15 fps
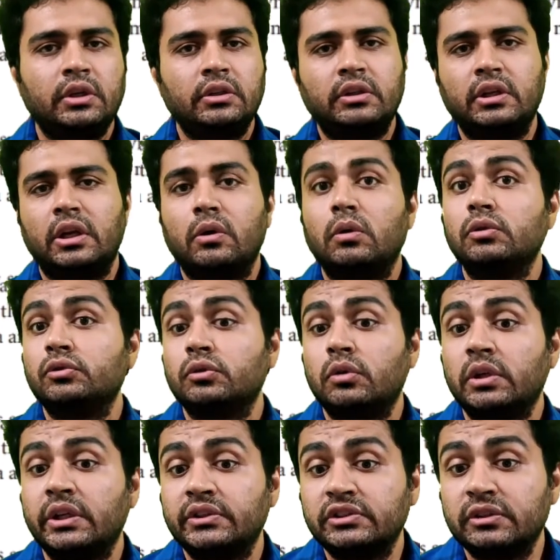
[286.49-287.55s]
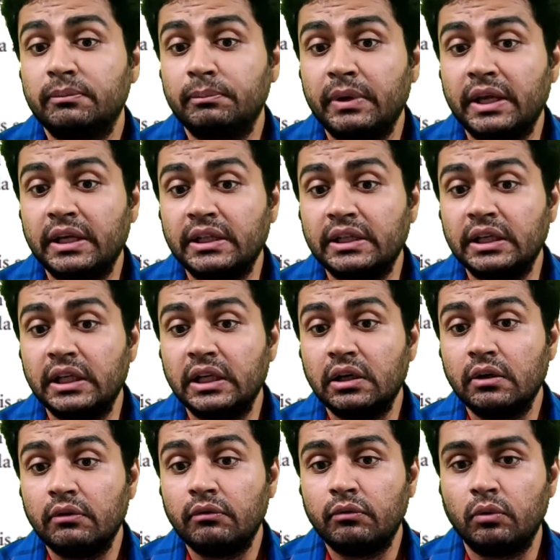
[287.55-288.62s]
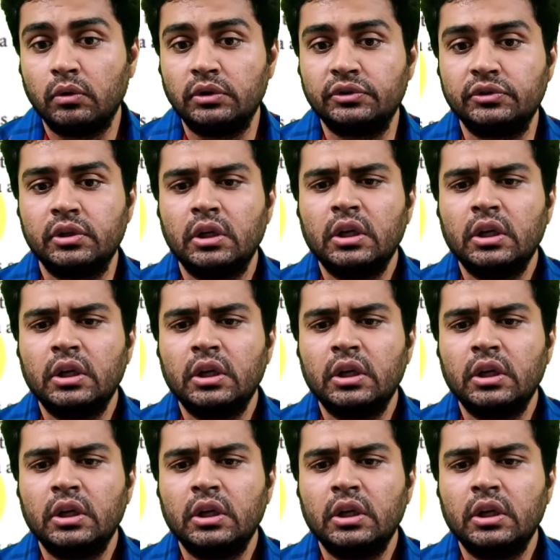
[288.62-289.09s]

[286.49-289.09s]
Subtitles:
They are also known as the malleal folds.